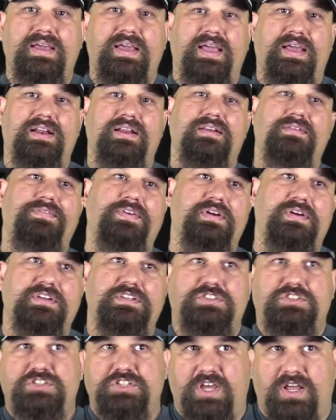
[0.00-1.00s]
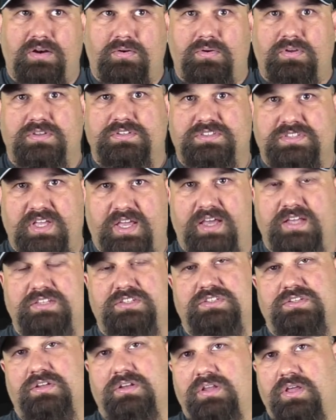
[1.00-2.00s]
And in a very general
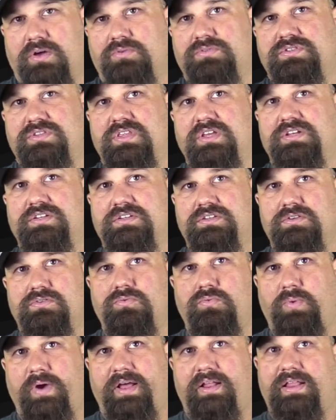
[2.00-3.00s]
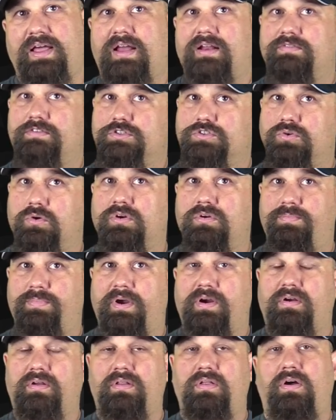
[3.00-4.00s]
sense, loads that do well out of a short
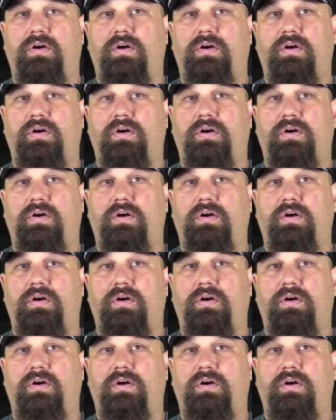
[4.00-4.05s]
barrel